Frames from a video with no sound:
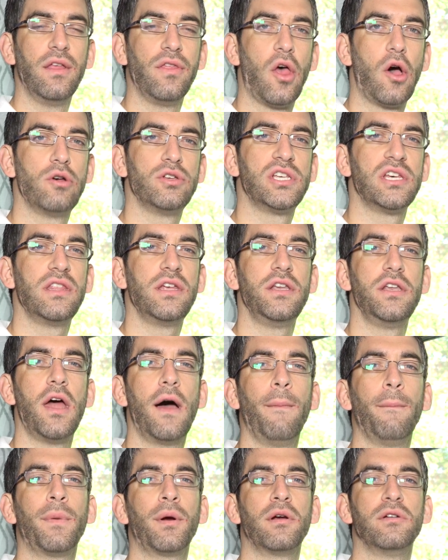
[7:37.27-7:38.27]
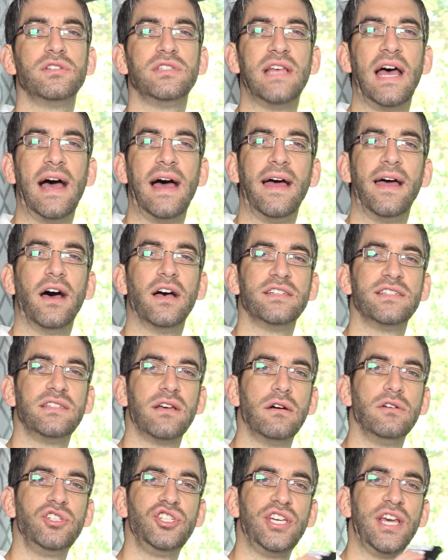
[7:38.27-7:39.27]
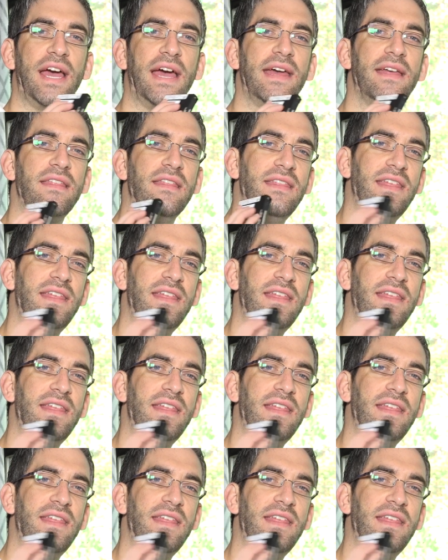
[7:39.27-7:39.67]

Those are the numbers that associate